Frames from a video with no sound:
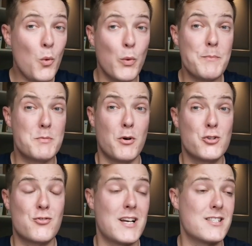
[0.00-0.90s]
Whipped
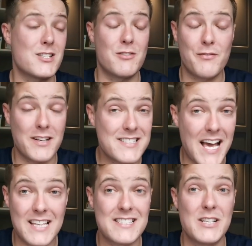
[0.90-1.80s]
moisturizers are a
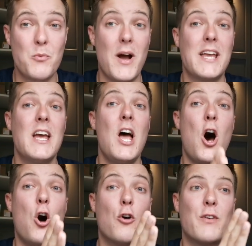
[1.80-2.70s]
fantastic way
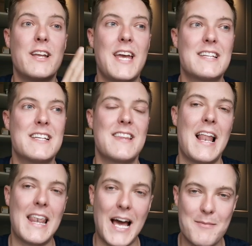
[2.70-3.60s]
of getting
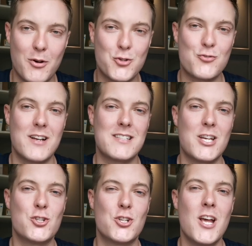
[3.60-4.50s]
that light
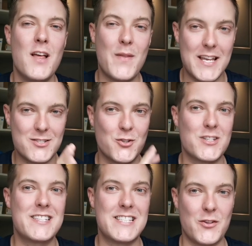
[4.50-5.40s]
moisturization that isn't
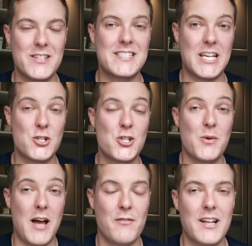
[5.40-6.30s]
going to sit on the skin
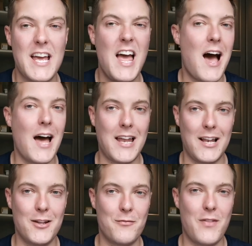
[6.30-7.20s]
too heavily, and
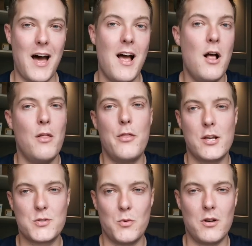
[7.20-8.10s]
I love that.
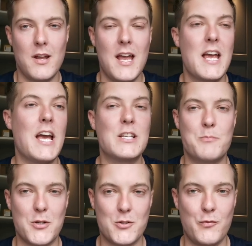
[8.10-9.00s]
This one is
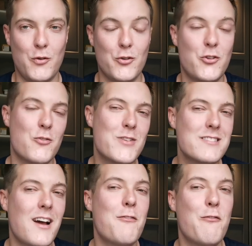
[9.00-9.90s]
beautiful. So the
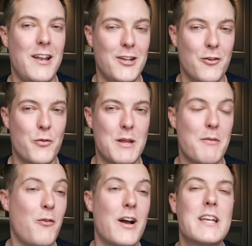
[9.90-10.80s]
reason I fell in love with
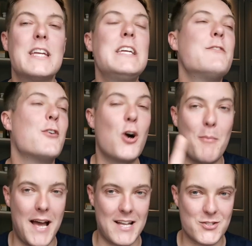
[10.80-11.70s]
it before I even
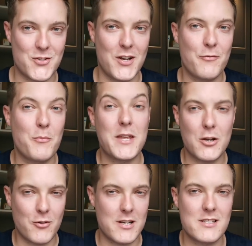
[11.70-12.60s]
got my hands on it, from the
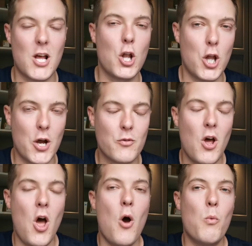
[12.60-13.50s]
ingredients
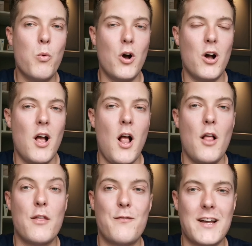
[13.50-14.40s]
alone, were
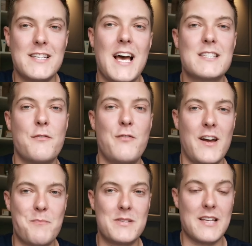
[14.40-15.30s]
the fact it has a
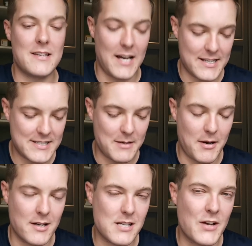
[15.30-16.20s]
five percent
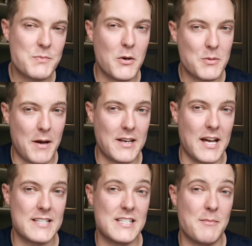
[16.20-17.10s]
niacinamide. I spoke about
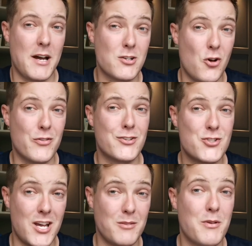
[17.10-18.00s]
niacinamide on this
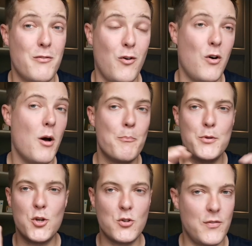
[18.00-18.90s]
channel before.
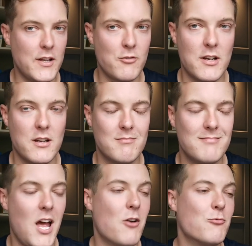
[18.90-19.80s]
Beautiful ingredient,
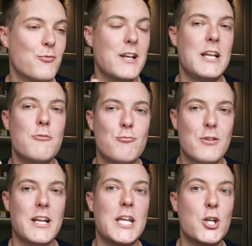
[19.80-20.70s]
really,
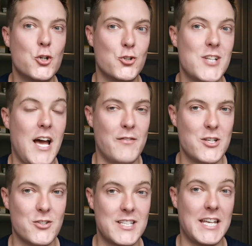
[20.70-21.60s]
really good to have
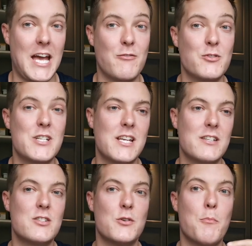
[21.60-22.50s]
in your skincare
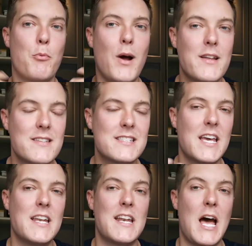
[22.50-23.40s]
routine to brighten the
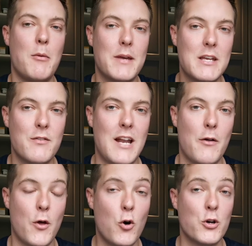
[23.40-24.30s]
skin and help even
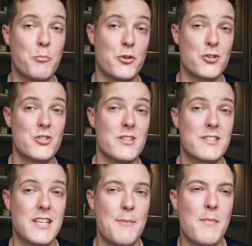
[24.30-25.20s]
out the oil production in
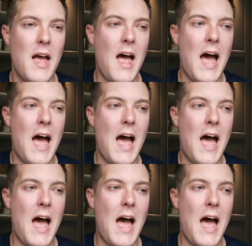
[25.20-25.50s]
the skin.